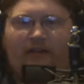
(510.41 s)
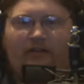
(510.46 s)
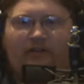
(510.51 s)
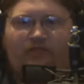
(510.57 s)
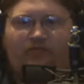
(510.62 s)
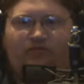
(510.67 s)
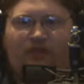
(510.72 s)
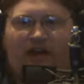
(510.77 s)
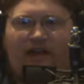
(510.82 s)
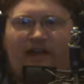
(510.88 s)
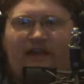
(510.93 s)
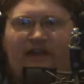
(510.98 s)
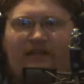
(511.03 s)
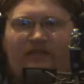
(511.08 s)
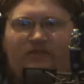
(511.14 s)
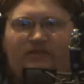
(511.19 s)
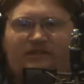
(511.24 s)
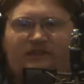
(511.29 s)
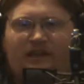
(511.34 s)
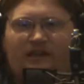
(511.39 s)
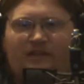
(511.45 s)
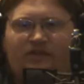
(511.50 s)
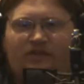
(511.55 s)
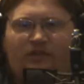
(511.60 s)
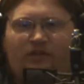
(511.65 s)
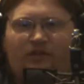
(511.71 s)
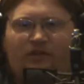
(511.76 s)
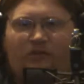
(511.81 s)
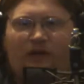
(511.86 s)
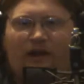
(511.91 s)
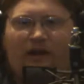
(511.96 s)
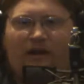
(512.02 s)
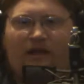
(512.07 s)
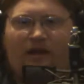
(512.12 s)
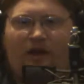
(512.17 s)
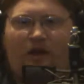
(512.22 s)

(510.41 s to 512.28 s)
let's run and get those things real quick.